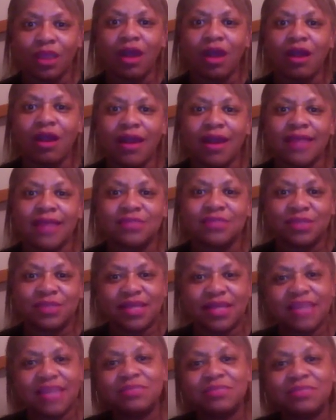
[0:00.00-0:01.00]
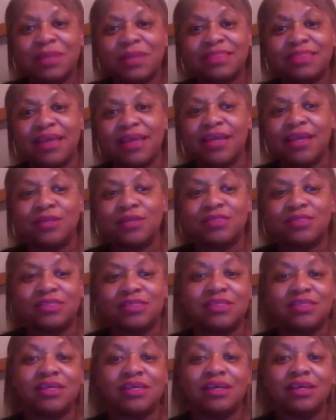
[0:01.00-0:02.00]
Alright, so that's my thank yous to
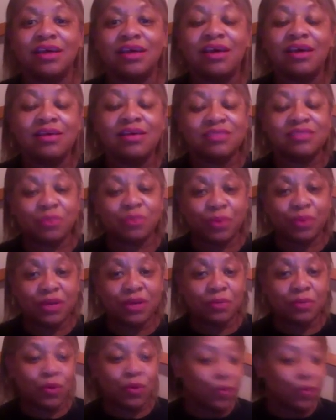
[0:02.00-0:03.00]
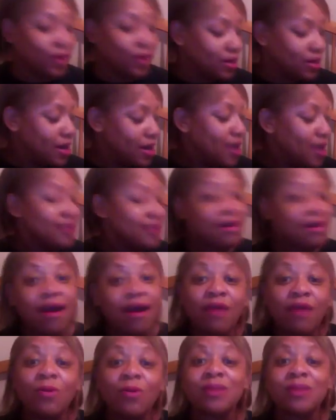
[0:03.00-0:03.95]
the Supreme Court. Now I